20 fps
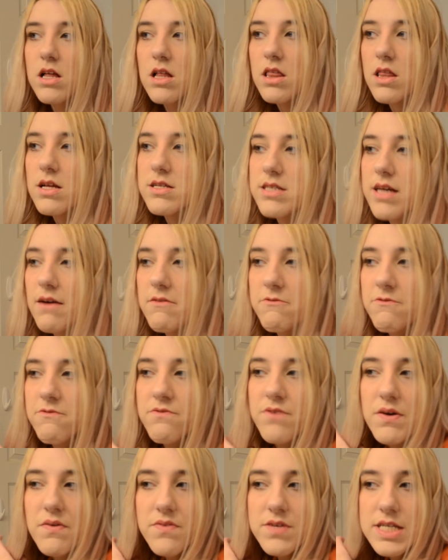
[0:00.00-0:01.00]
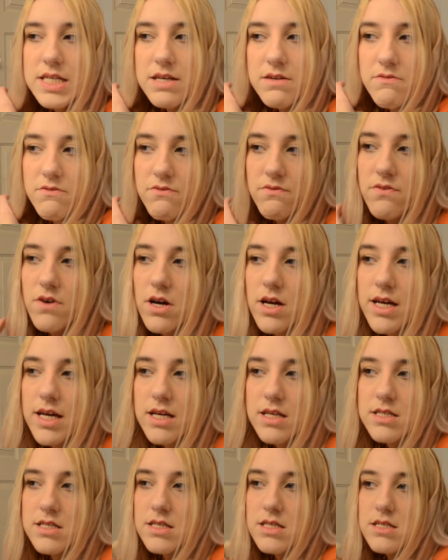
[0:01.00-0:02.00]
let's have 15
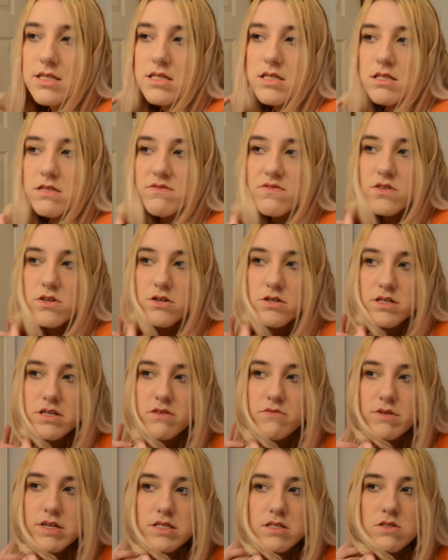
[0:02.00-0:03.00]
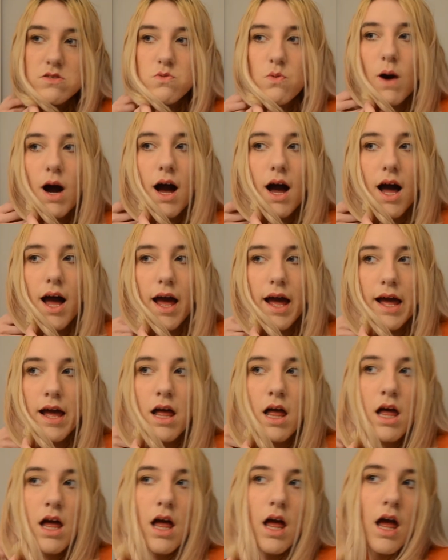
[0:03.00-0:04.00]
fucking seasons of 13 Reasons Why
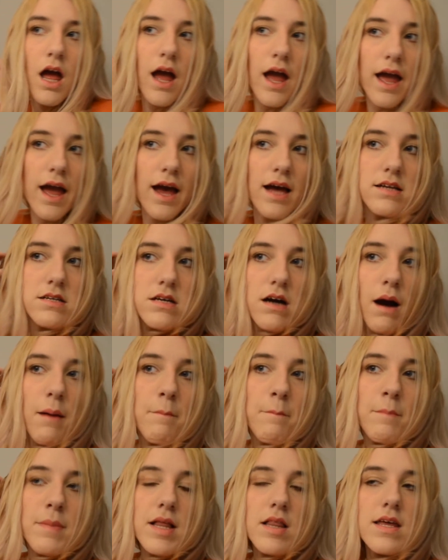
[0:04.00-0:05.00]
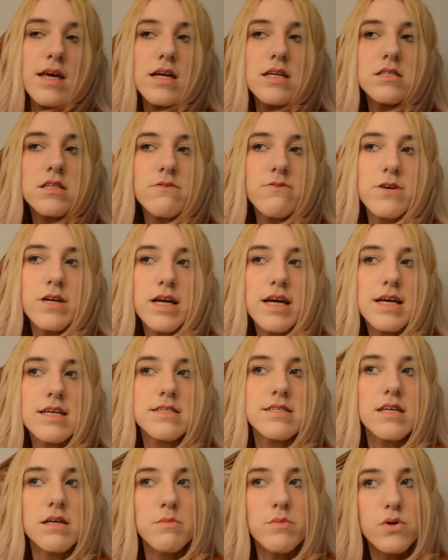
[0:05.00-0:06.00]
and a million different
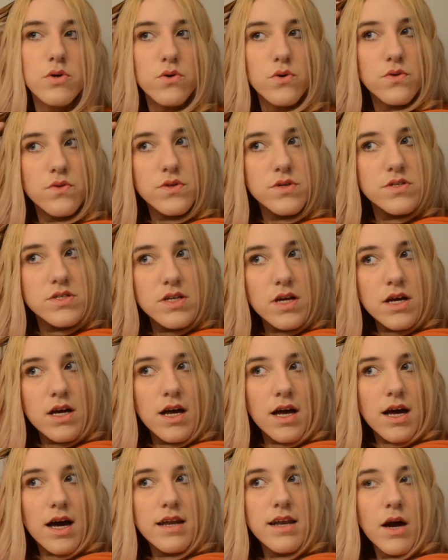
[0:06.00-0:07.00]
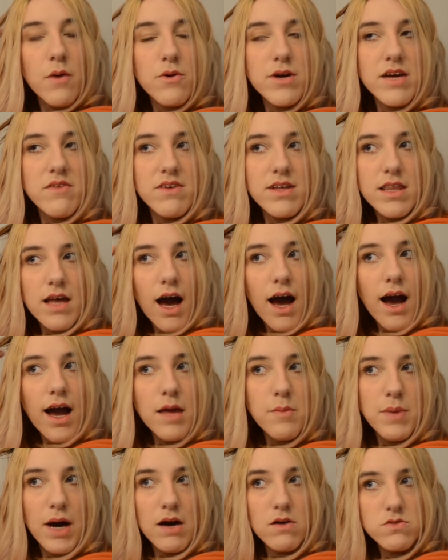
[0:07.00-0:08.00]
kissing booths. And now we're giving the
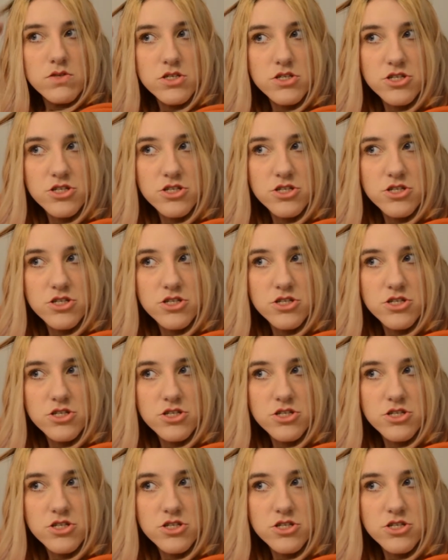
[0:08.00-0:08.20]
Hype House a